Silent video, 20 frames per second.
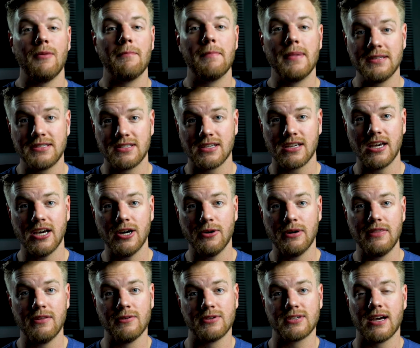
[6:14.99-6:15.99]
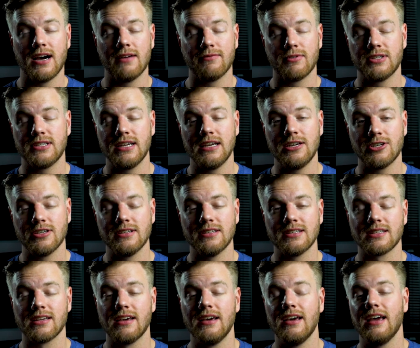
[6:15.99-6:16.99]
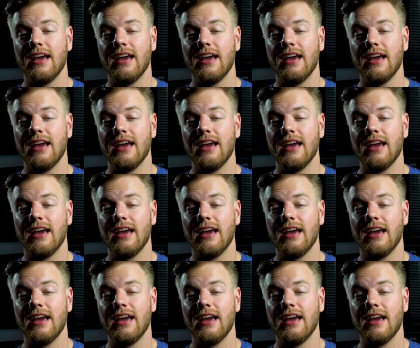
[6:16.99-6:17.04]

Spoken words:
months ago in those conversations,